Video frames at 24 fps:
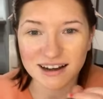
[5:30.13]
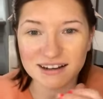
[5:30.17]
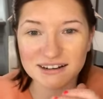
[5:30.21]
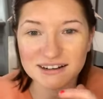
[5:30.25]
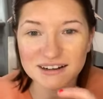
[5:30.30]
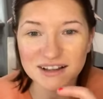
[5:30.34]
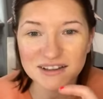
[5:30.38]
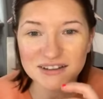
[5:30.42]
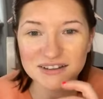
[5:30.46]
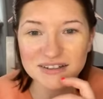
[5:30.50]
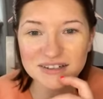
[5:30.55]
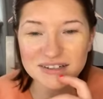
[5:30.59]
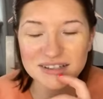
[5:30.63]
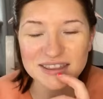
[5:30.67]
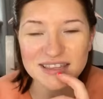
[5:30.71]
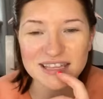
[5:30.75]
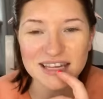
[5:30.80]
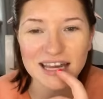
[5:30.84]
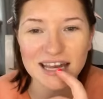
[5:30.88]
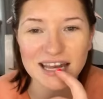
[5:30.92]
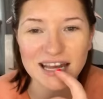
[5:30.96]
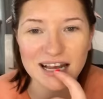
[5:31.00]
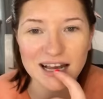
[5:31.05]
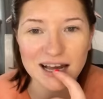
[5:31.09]
Another
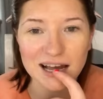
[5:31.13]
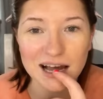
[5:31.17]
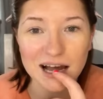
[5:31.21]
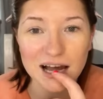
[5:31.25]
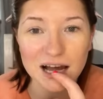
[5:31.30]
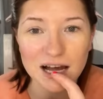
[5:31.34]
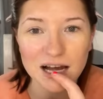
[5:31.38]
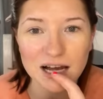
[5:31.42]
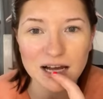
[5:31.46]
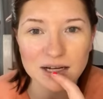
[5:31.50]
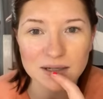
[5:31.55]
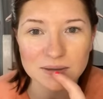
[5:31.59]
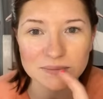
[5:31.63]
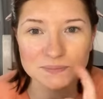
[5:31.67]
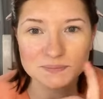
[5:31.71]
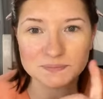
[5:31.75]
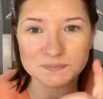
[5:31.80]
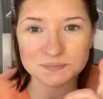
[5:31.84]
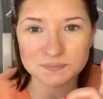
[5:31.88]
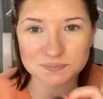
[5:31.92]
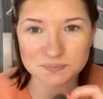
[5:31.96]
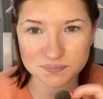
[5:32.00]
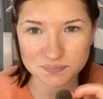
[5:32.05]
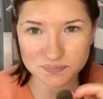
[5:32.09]
thing
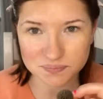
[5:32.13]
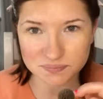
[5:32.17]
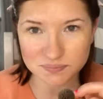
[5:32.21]
um,